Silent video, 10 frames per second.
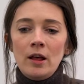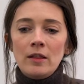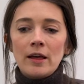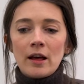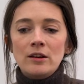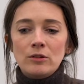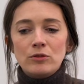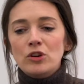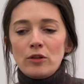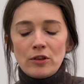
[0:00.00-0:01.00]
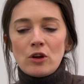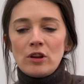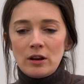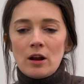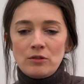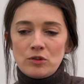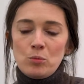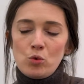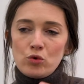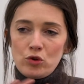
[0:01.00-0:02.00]
They're kind of, there's only kind of
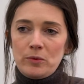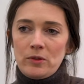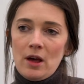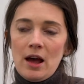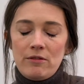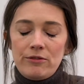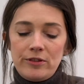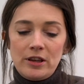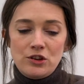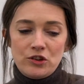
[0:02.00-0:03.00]
small groups that have each